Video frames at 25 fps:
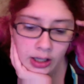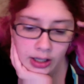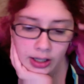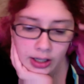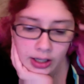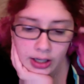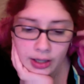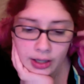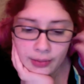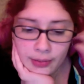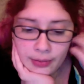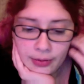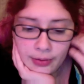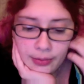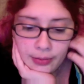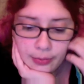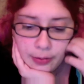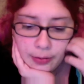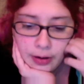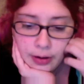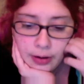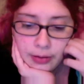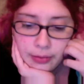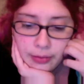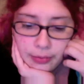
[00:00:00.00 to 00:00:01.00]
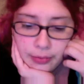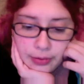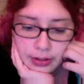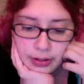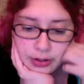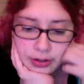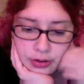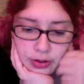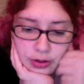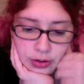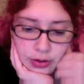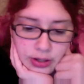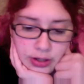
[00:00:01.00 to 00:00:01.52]
I'll probably
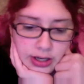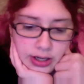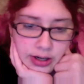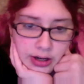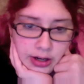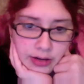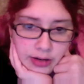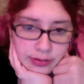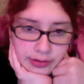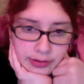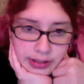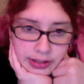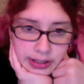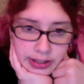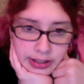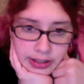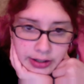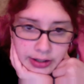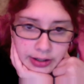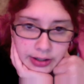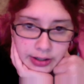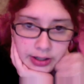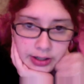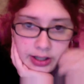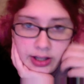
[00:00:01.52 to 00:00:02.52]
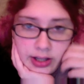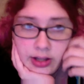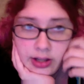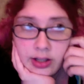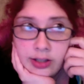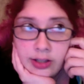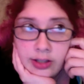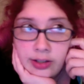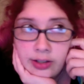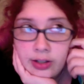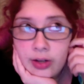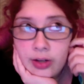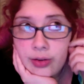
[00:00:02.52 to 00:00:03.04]
show that off later. And
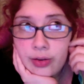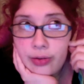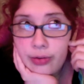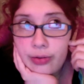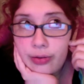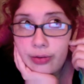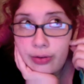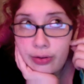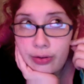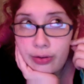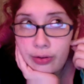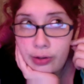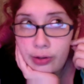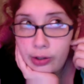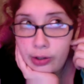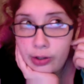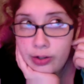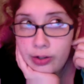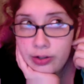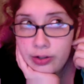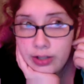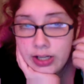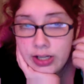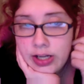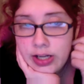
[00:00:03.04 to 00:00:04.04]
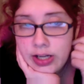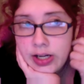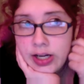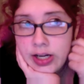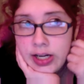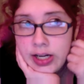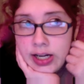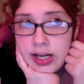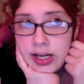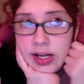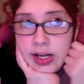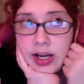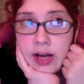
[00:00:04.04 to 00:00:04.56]
then on Thursday
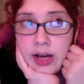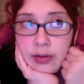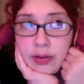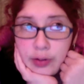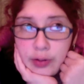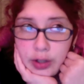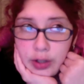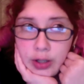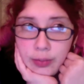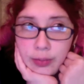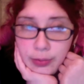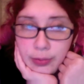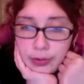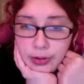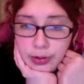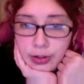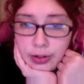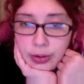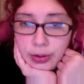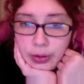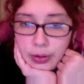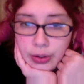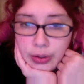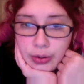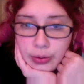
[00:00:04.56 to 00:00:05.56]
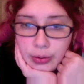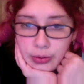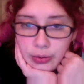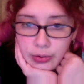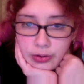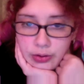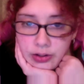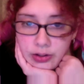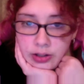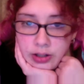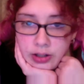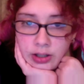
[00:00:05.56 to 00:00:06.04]
I have a couple logos